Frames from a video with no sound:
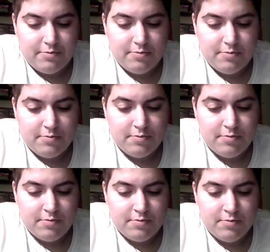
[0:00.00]

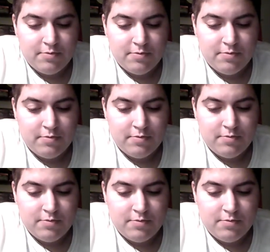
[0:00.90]

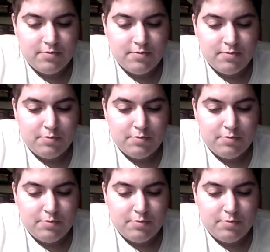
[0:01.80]
[no speech]